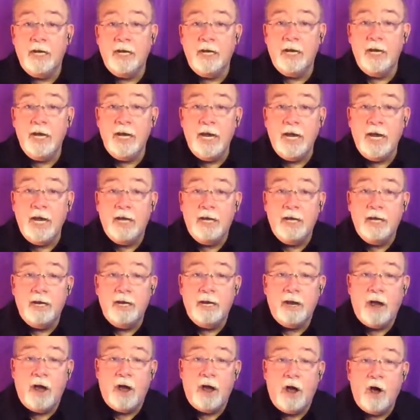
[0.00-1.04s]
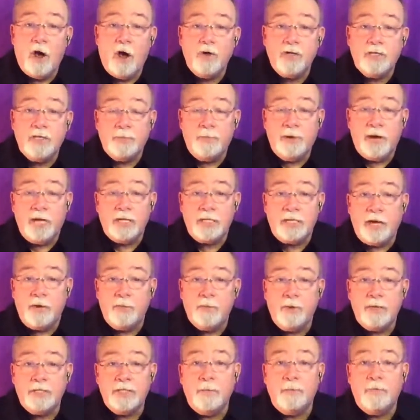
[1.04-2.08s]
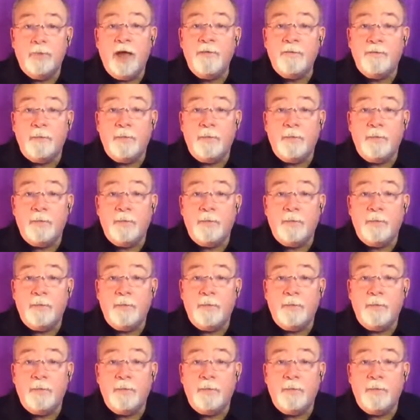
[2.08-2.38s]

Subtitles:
need a host because I wasn't playing